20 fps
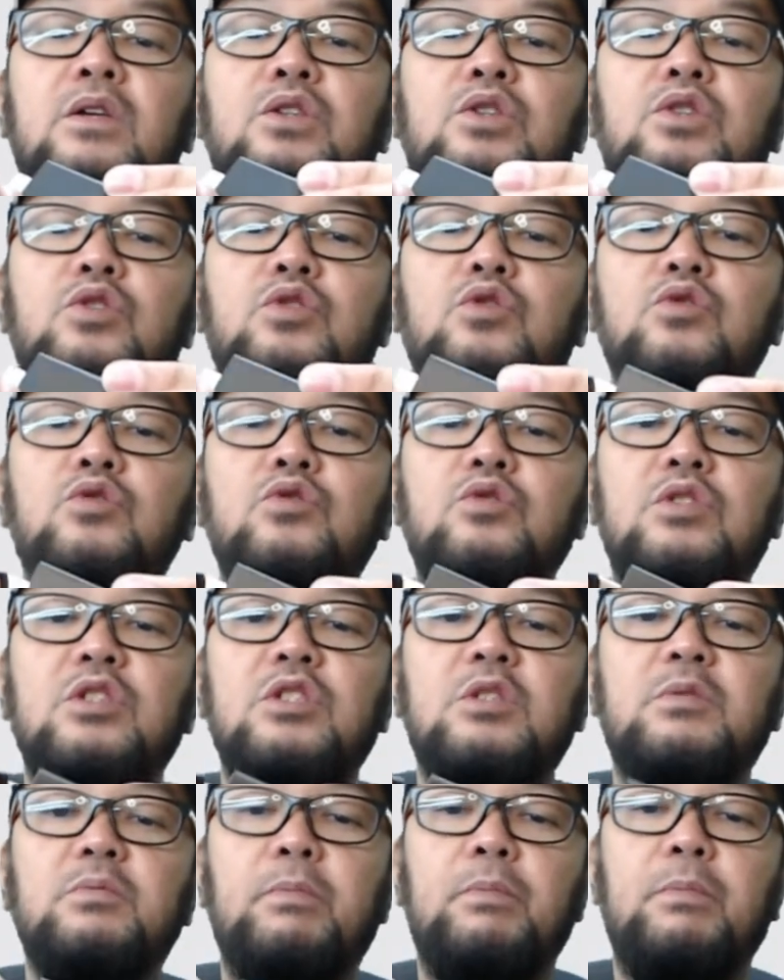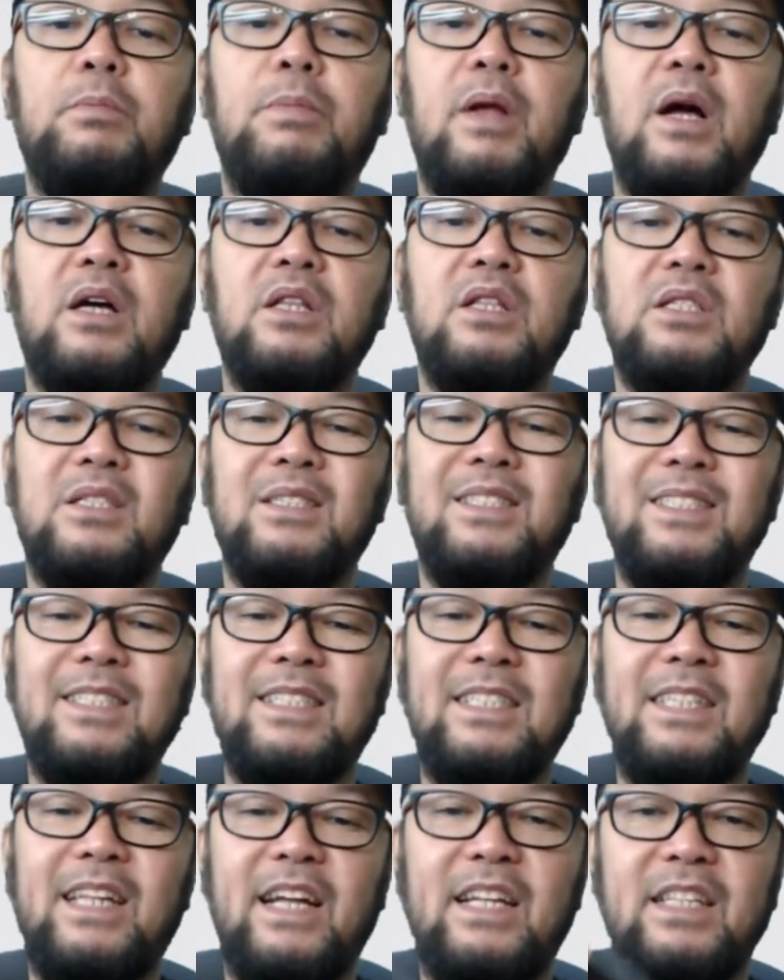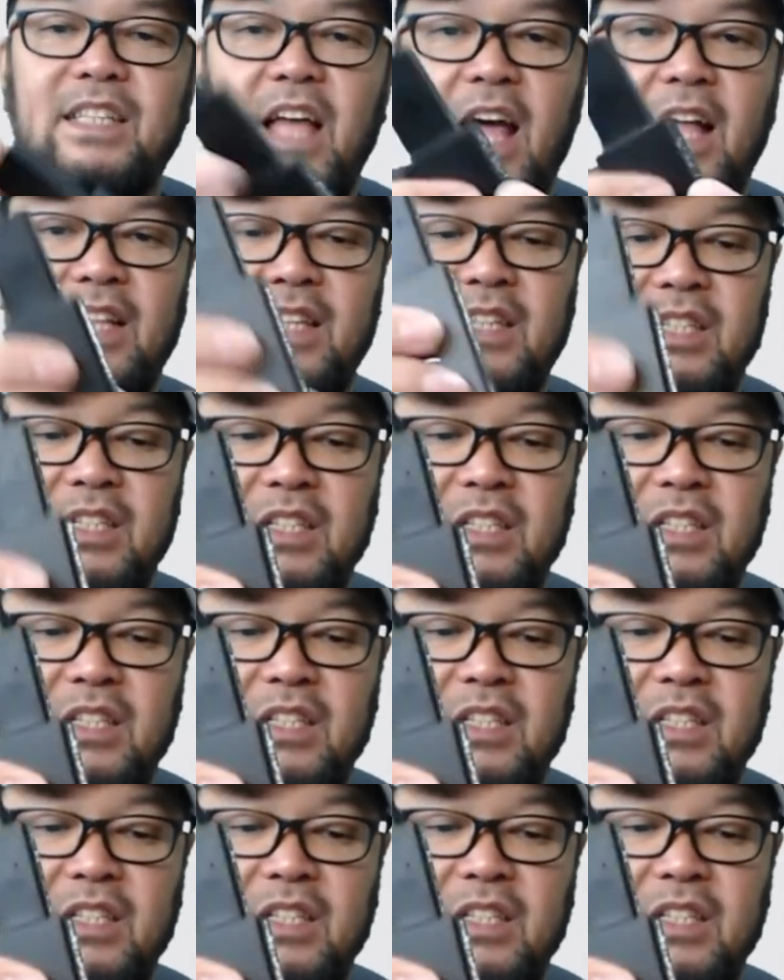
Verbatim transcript: You just plug this like that.